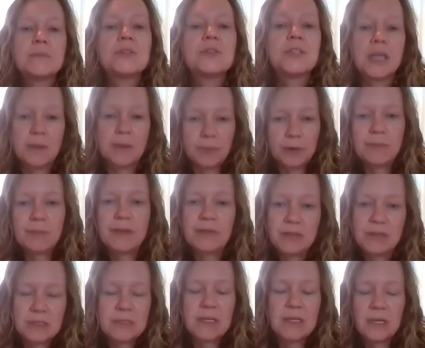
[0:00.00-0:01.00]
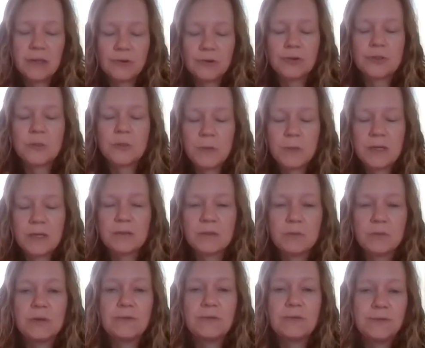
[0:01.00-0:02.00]
to implement these standards, because
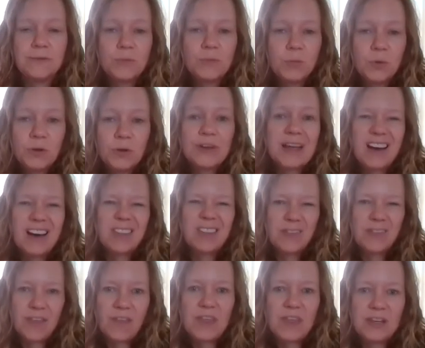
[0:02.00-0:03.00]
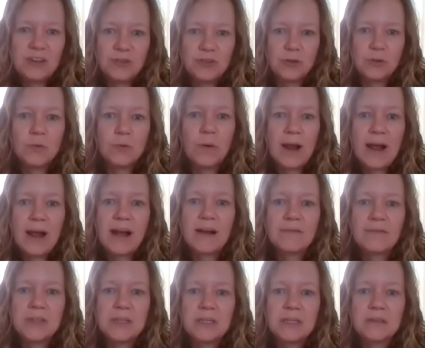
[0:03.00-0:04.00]
we've encountered that they do have
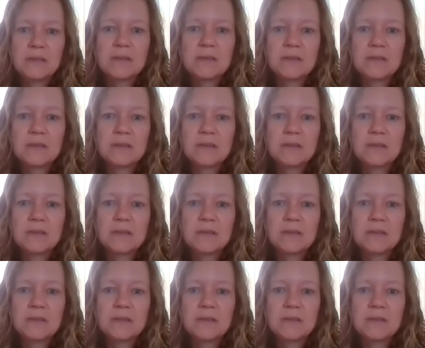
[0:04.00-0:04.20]
these.